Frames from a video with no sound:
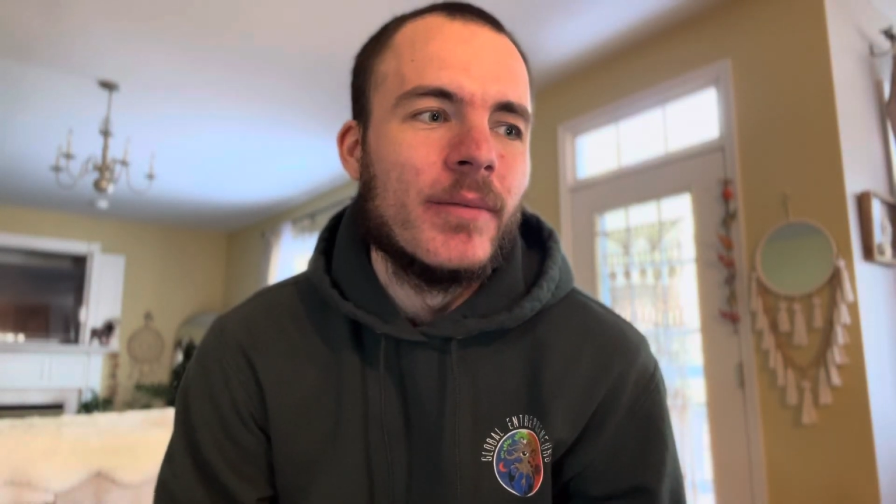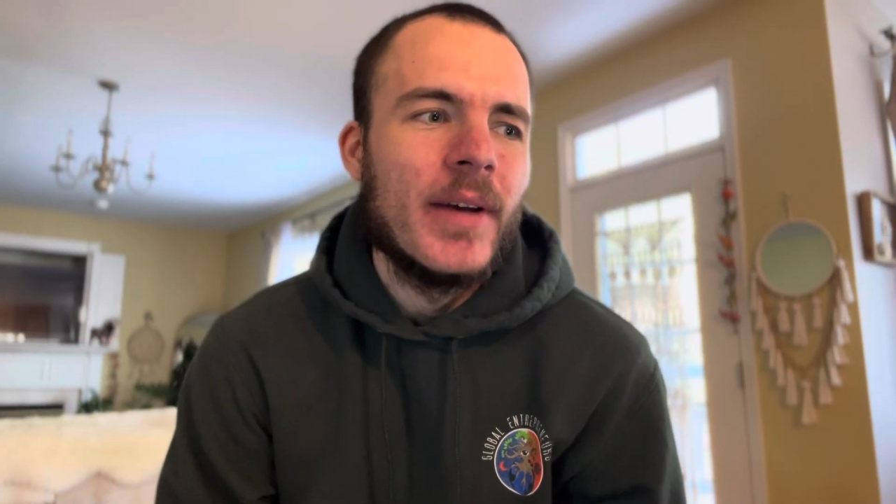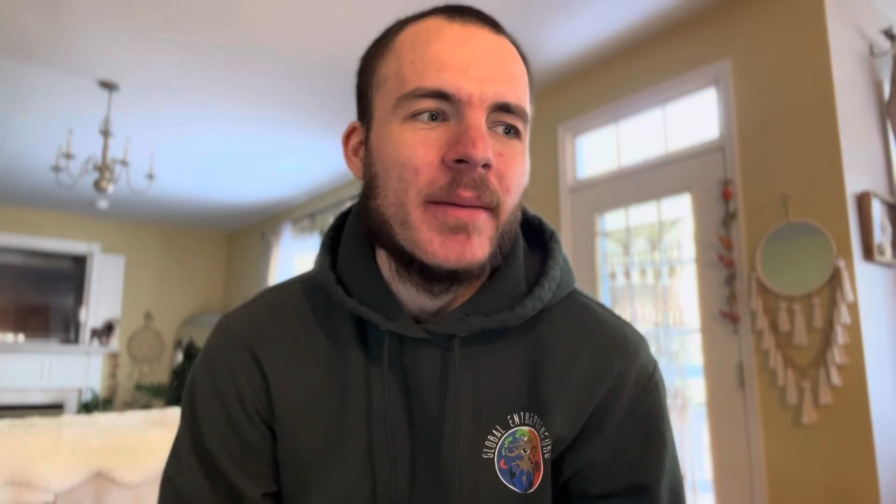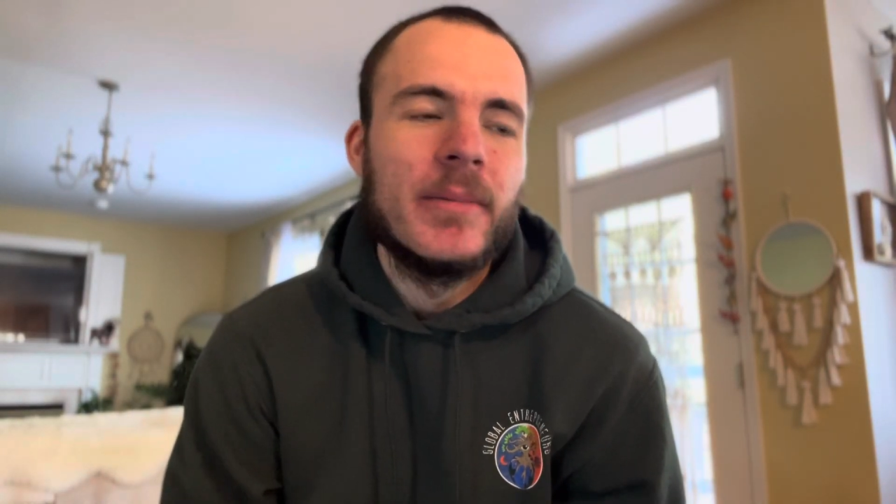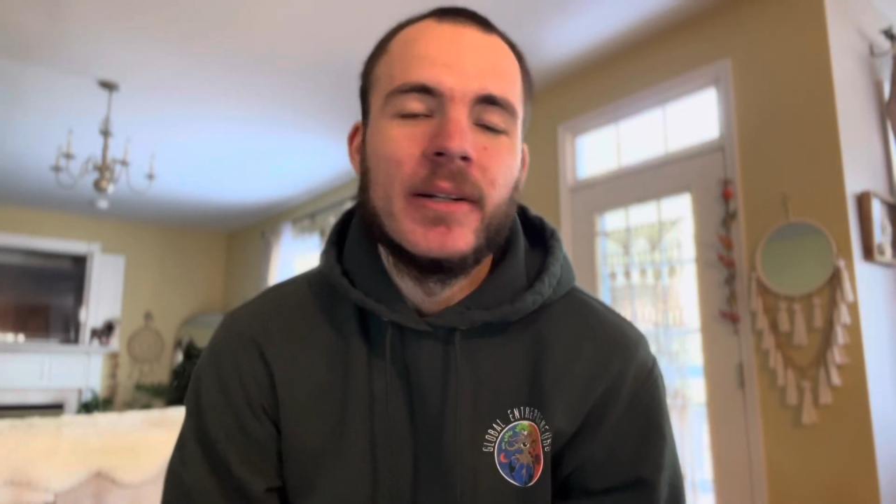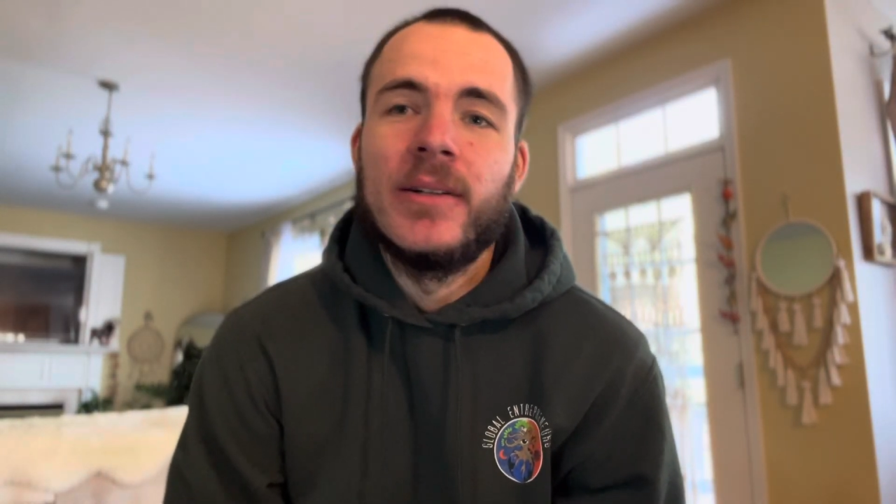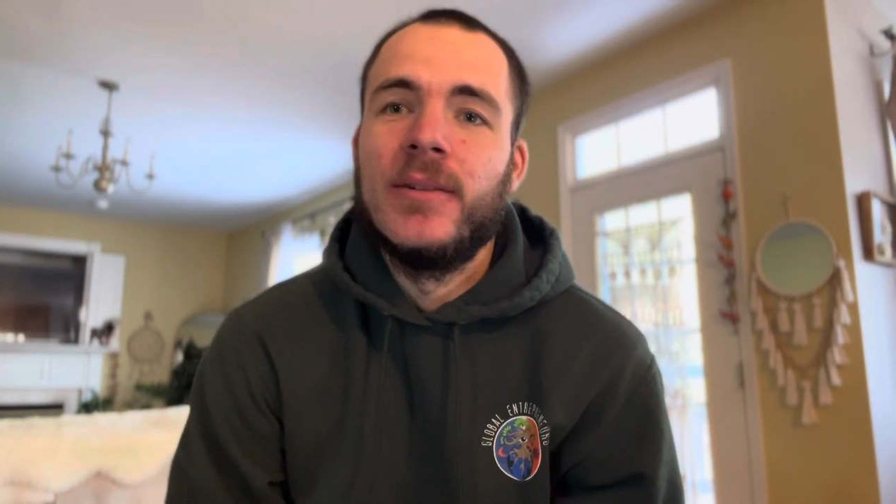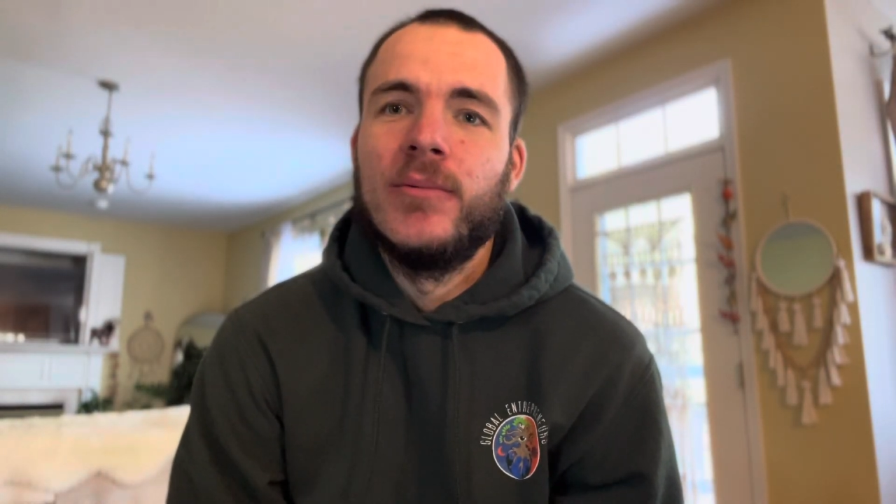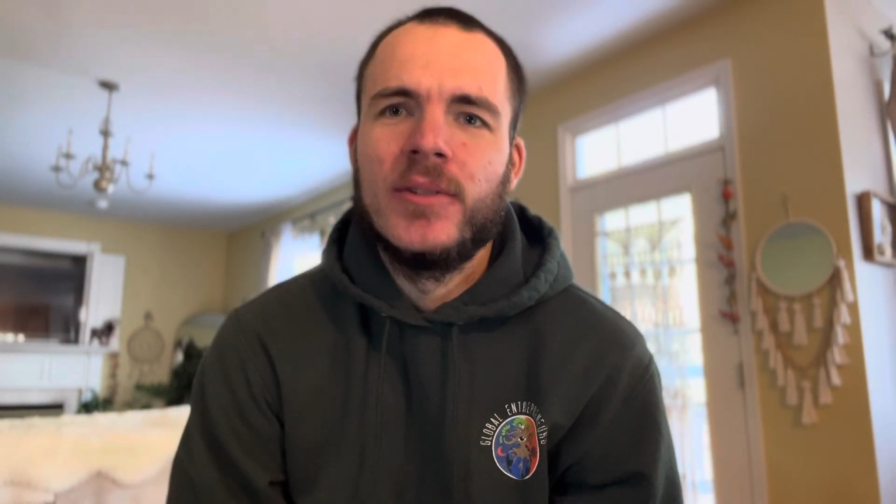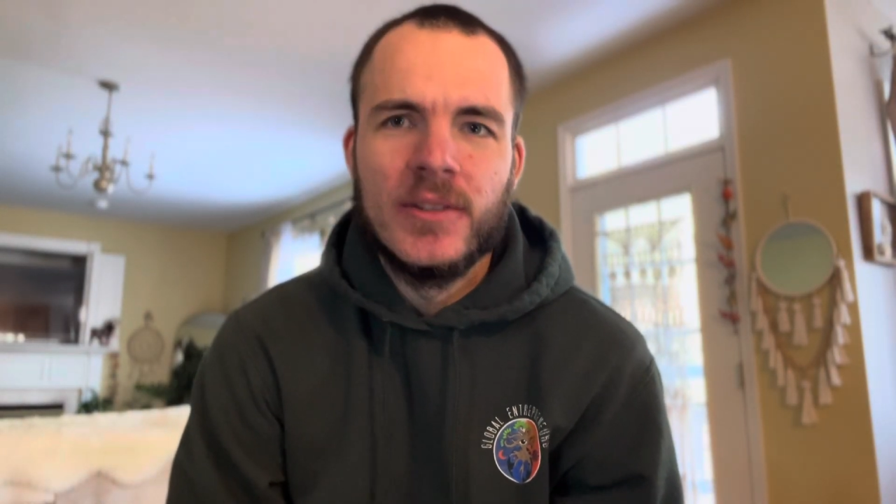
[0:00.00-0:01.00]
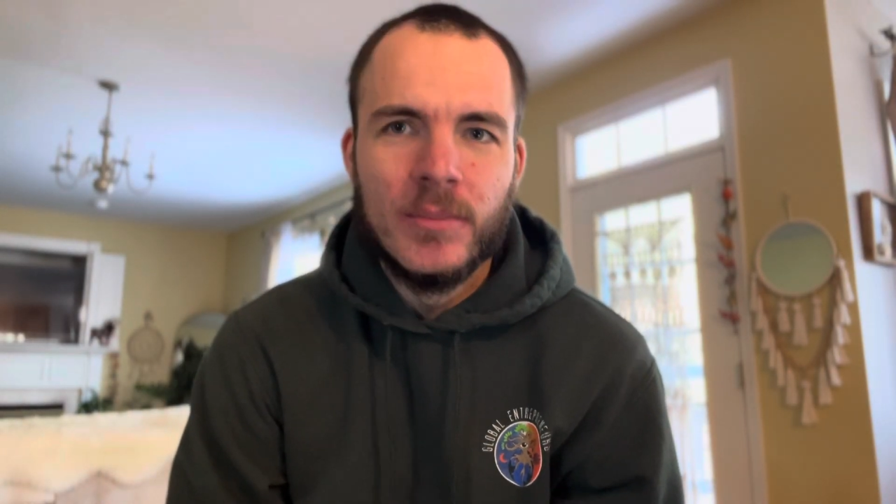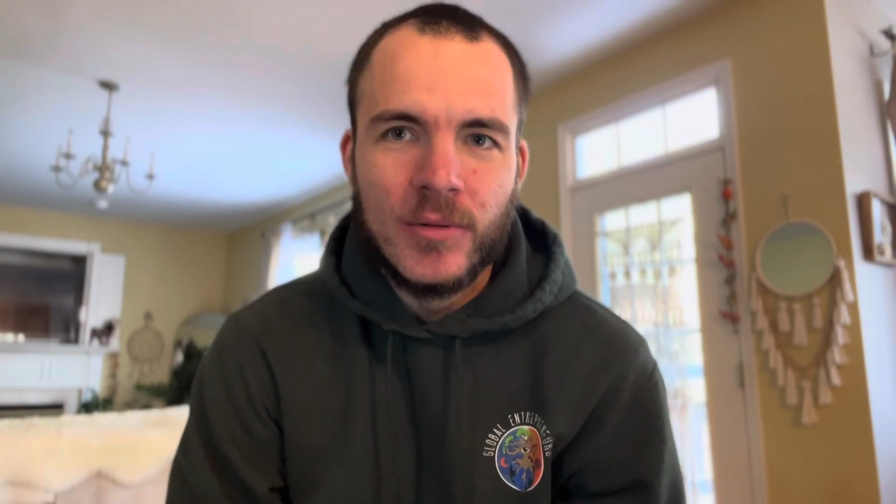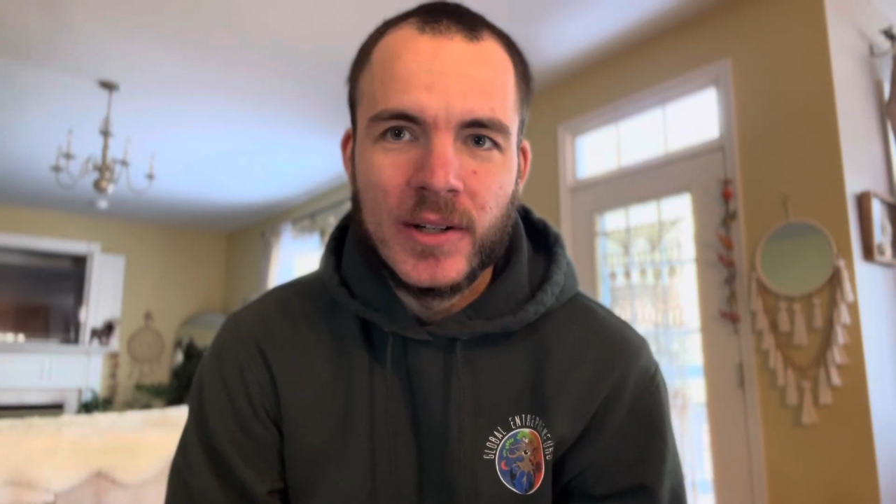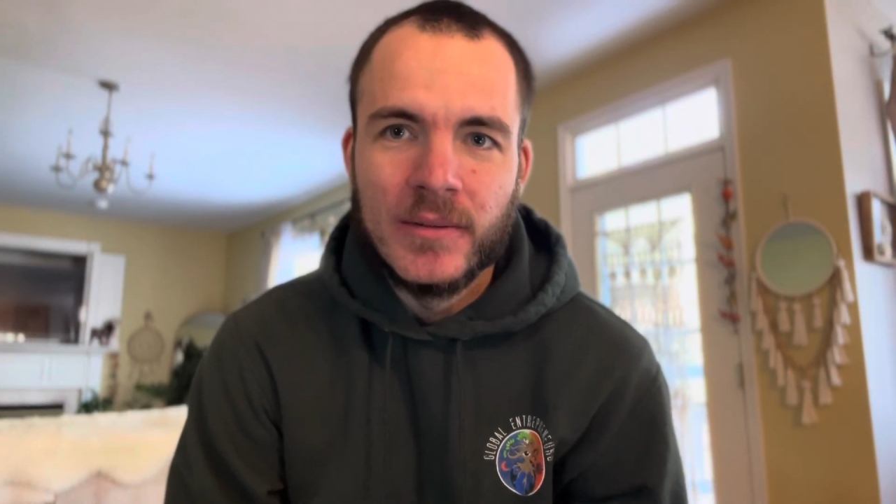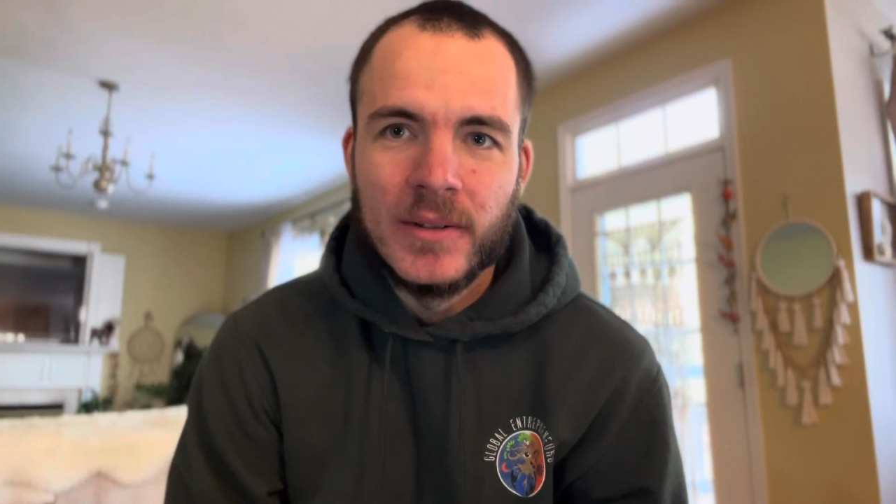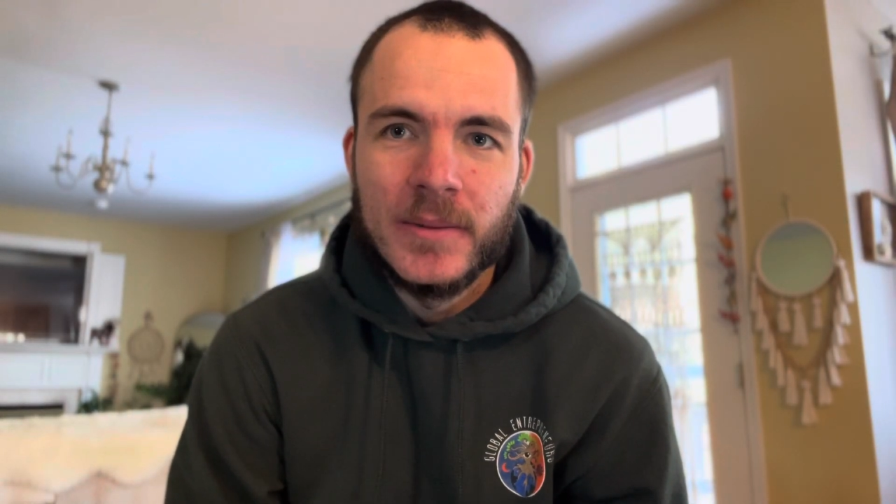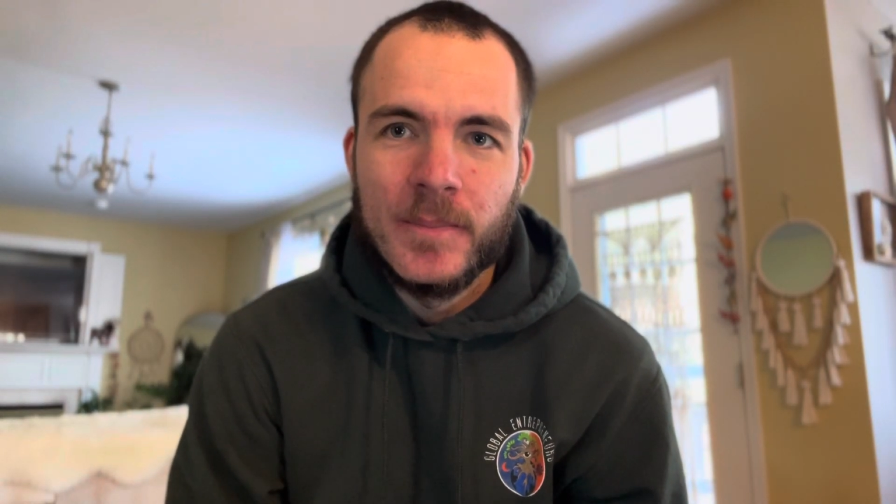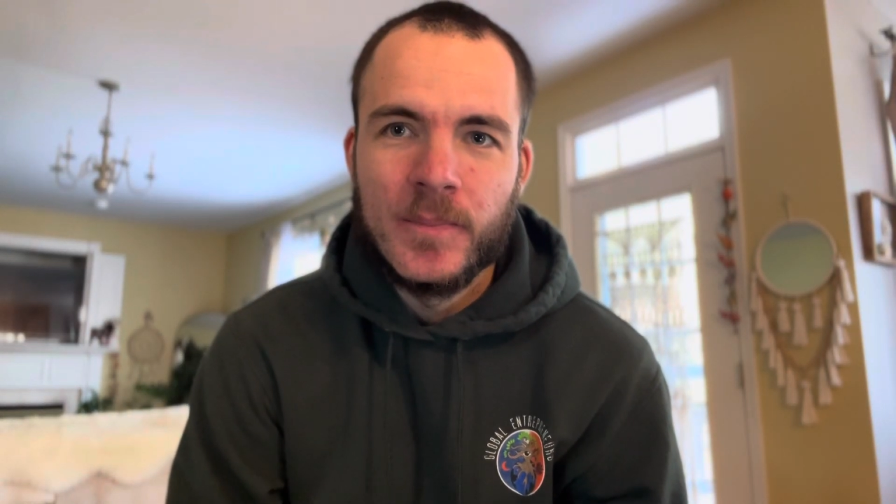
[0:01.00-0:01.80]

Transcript: fapping? What's the point of it?